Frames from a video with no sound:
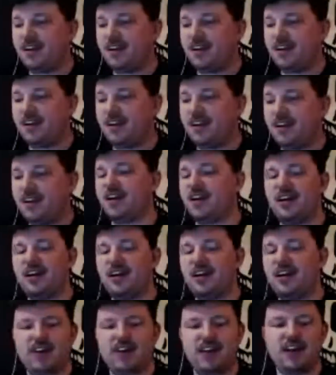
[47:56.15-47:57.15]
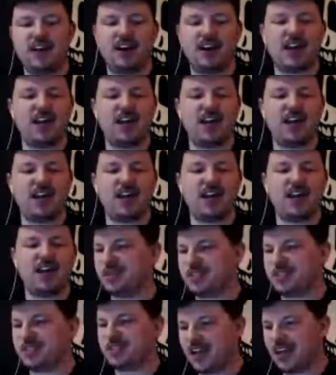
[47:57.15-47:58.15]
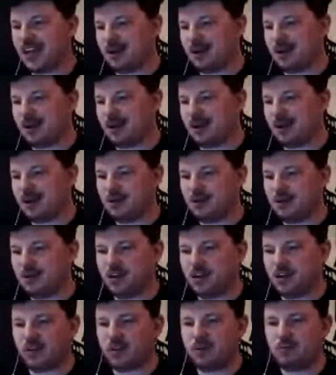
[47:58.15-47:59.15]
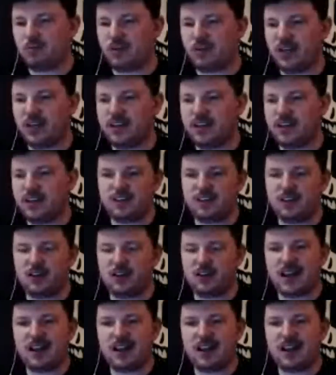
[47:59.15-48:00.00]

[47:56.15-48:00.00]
I mentioned I got a buddy that comes over and plays